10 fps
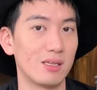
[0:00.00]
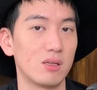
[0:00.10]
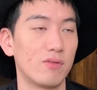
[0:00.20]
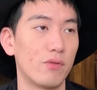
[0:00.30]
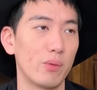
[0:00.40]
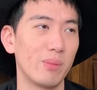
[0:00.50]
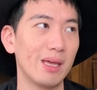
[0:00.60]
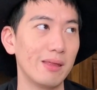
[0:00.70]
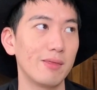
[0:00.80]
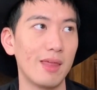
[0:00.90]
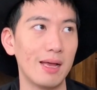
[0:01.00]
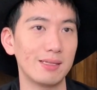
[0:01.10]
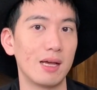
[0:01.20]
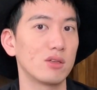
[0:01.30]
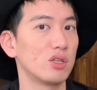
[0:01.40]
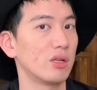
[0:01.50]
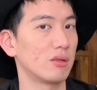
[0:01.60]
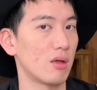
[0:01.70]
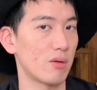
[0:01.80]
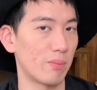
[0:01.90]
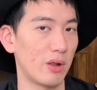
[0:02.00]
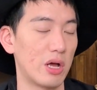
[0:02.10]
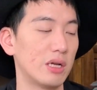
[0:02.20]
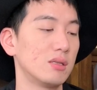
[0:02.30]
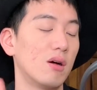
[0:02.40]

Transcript: So for me, that's actually another plus